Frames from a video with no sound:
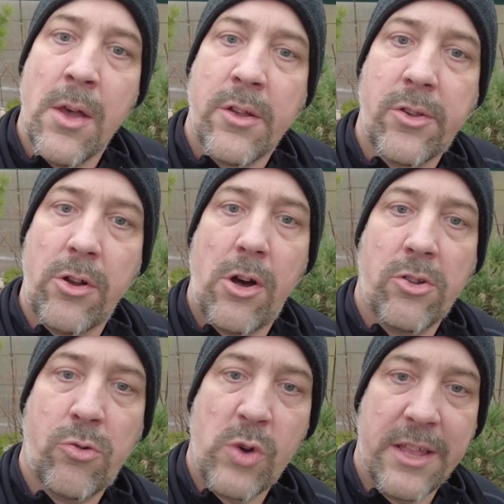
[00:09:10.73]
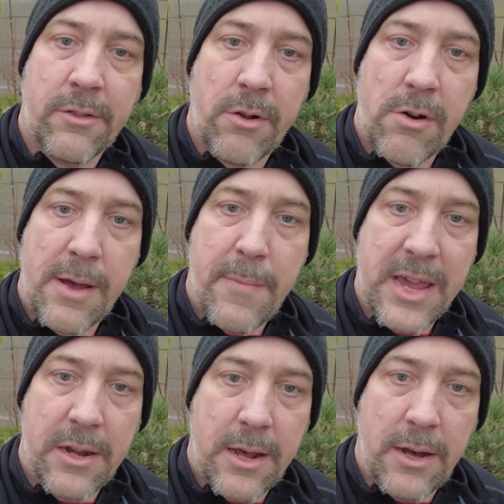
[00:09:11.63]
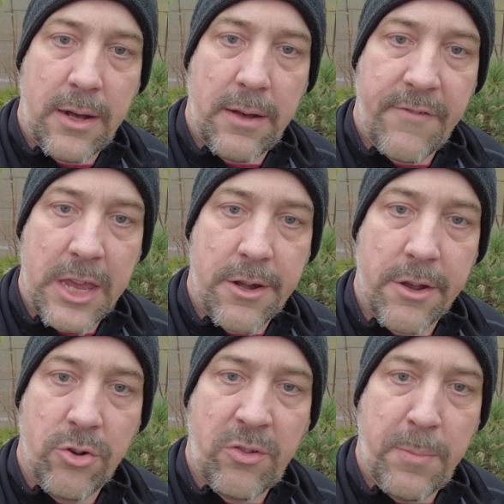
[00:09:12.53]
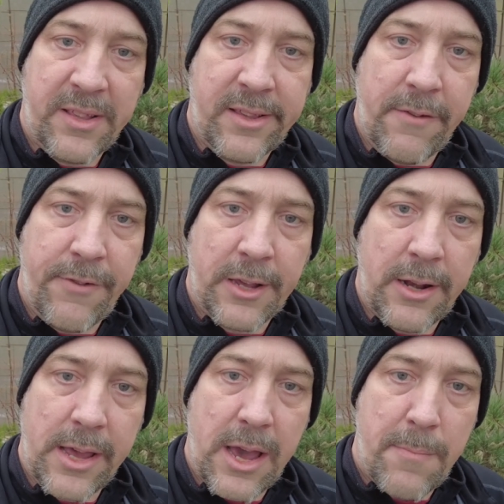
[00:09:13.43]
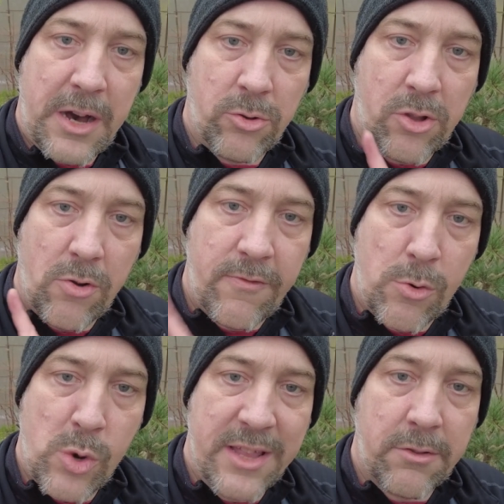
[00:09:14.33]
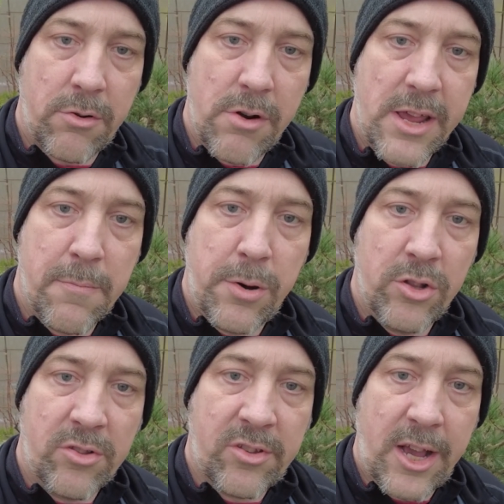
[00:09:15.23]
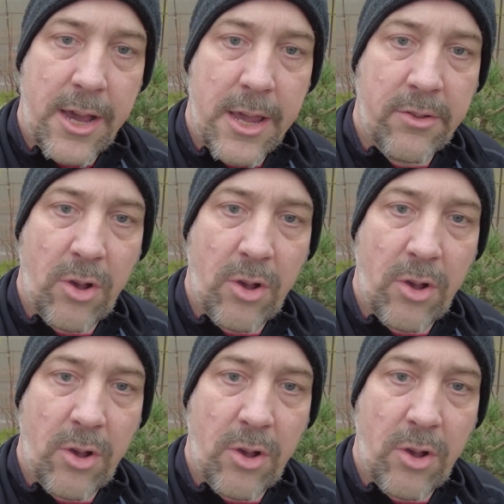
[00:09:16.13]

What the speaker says: So last winter I made a video specifically about overwintering bonsai,